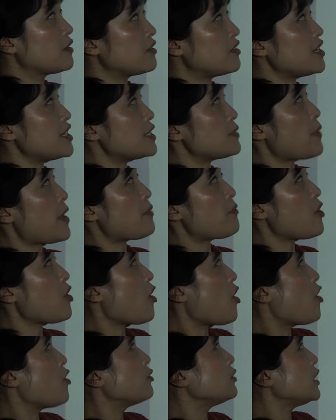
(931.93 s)
This
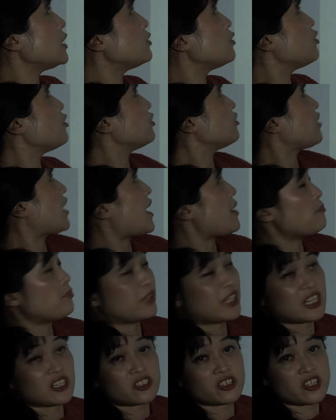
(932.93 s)
paper only looked at
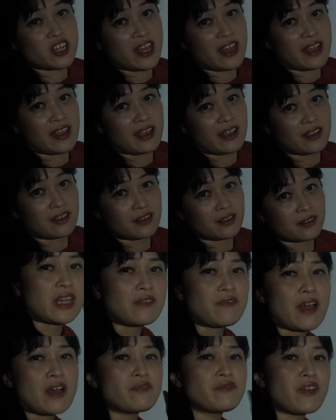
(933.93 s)
bleached hair.
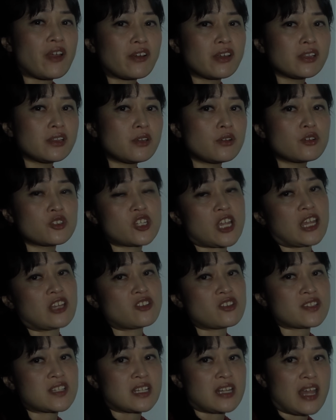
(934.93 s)
They found very little
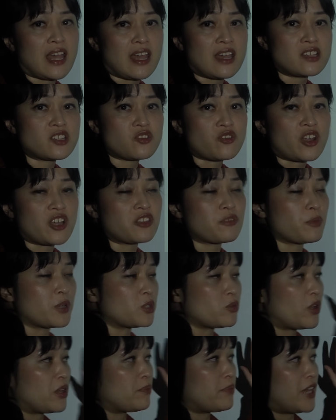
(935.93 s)
changes in hair strength
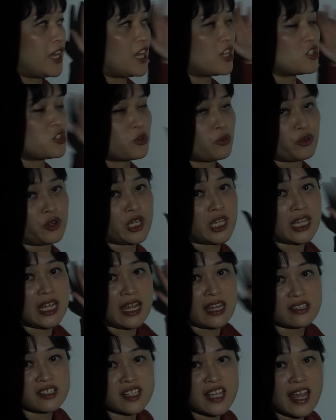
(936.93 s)
between pH three
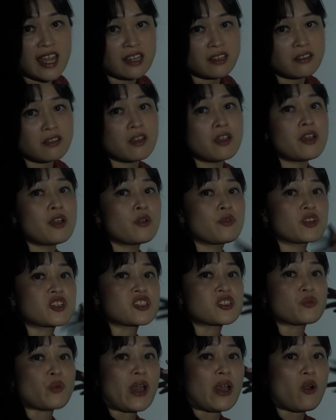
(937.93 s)
and ten,
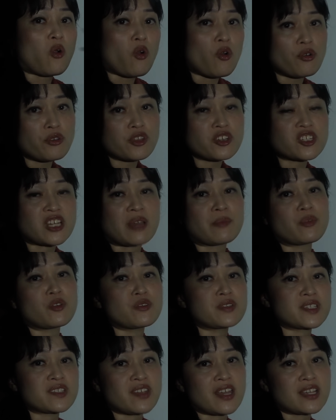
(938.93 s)
which is where all the
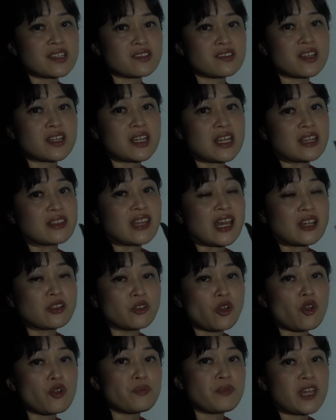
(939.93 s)
shampoos tested in
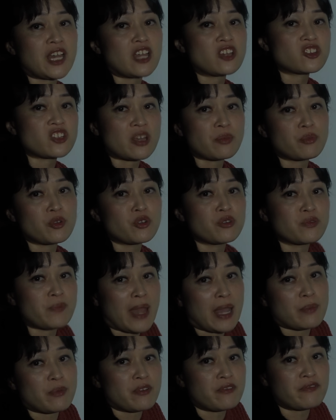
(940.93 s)
that low pH shampoo
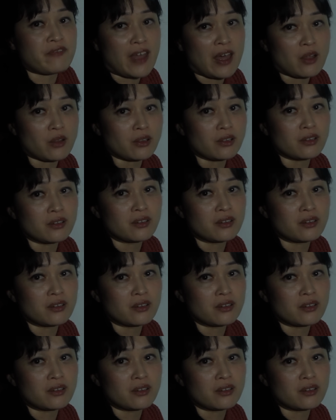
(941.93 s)
paper fell.